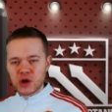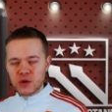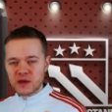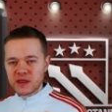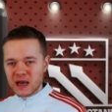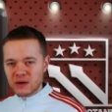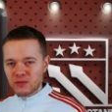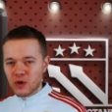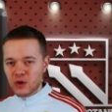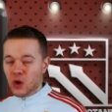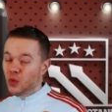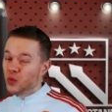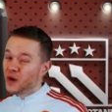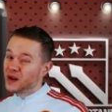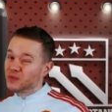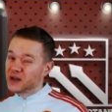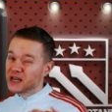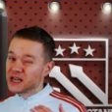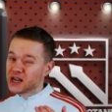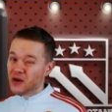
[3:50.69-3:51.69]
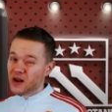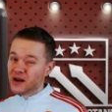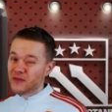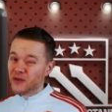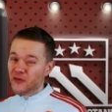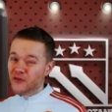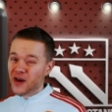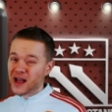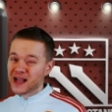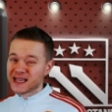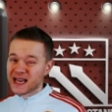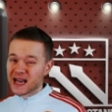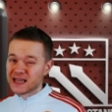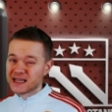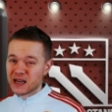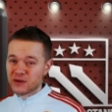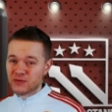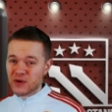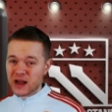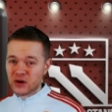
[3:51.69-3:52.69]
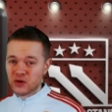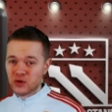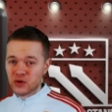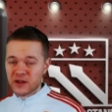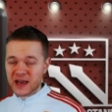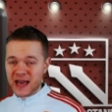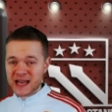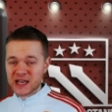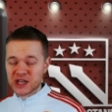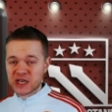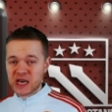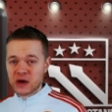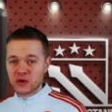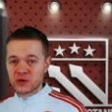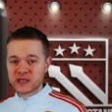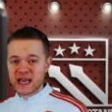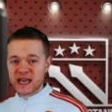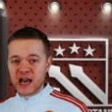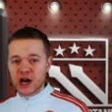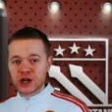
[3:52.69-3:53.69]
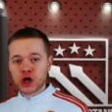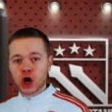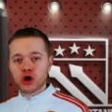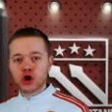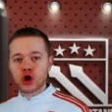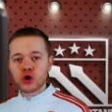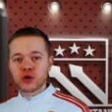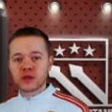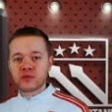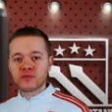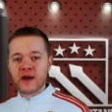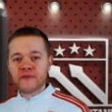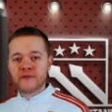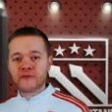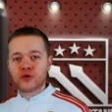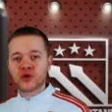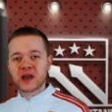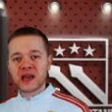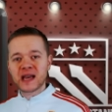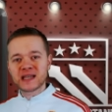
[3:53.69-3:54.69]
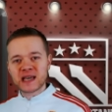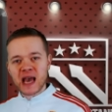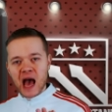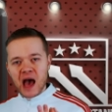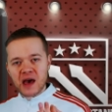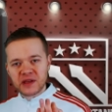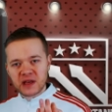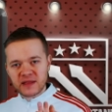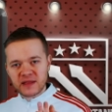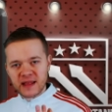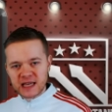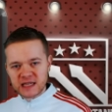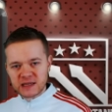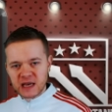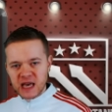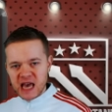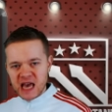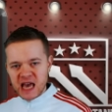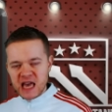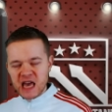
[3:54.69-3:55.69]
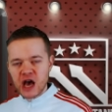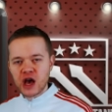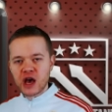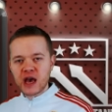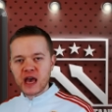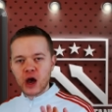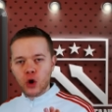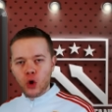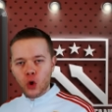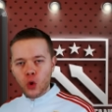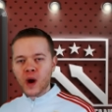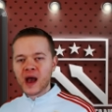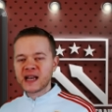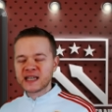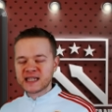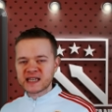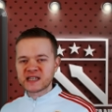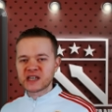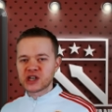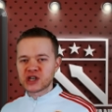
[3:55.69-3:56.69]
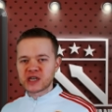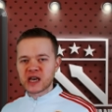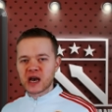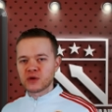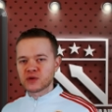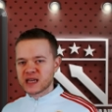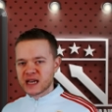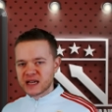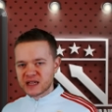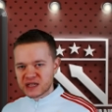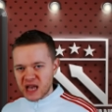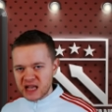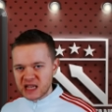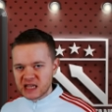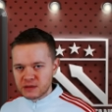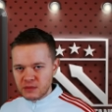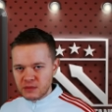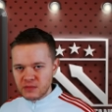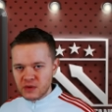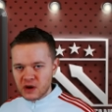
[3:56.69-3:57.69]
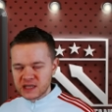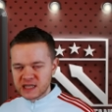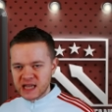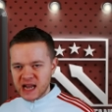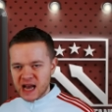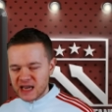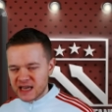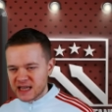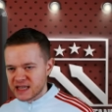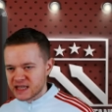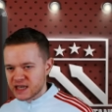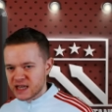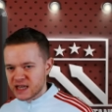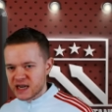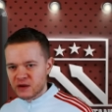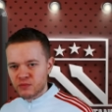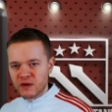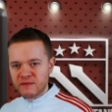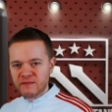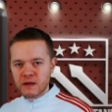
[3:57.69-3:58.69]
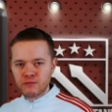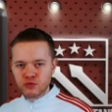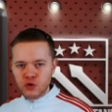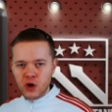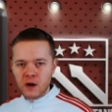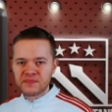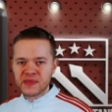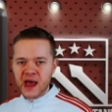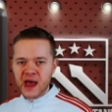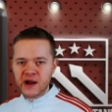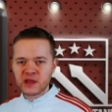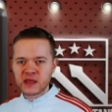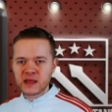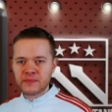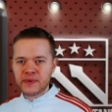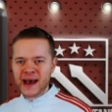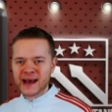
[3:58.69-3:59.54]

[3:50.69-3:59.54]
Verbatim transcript: Do I think we'll win? We don't have a fantastic record against Chelsea. I don't know who the referee is yet. I think that's key. It always is at Chelsea. It tends to be Martin Atkinson, and we've been robbed there in the